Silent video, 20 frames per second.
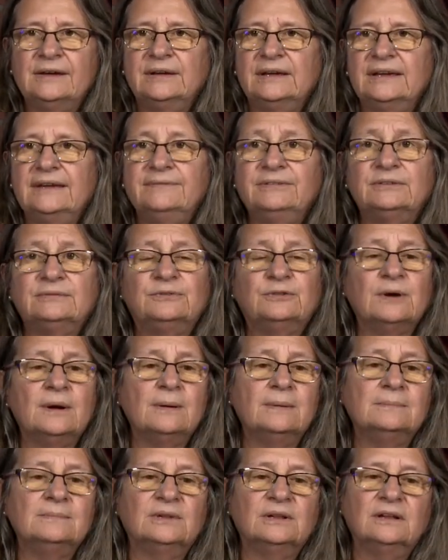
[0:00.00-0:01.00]
even
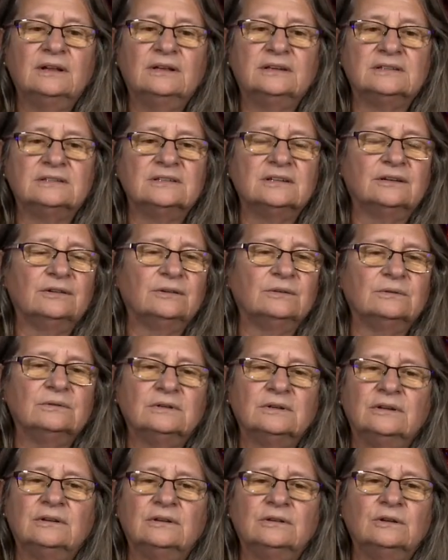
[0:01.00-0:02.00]
from
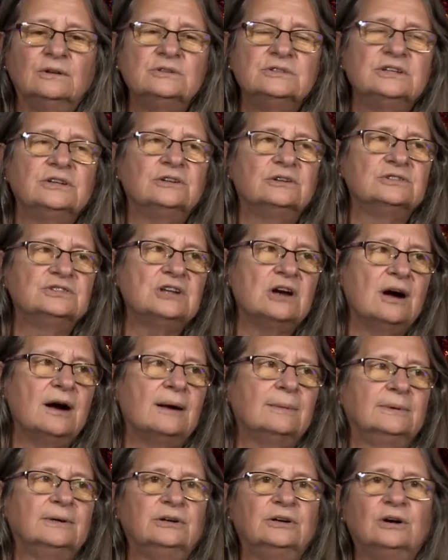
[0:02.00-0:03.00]
losing your
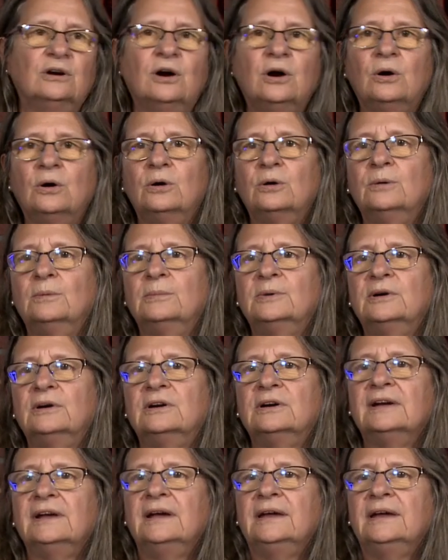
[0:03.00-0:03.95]
job or your home or,